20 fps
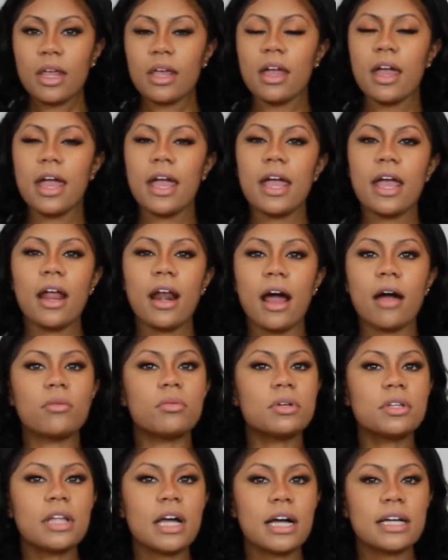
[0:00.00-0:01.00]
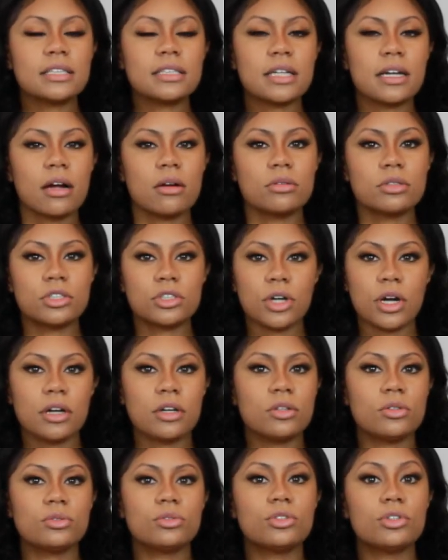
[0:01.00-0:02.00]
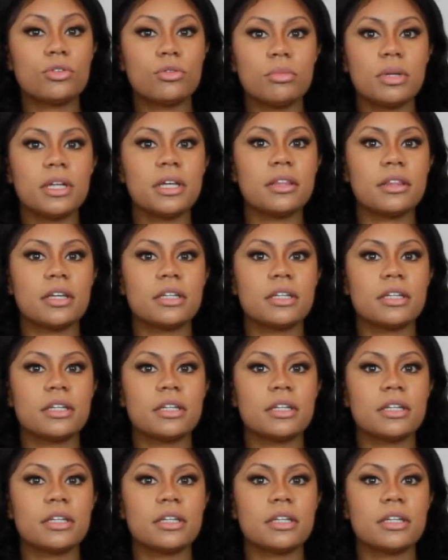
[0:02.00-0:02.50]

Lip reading: And I realized that I was trying to do too many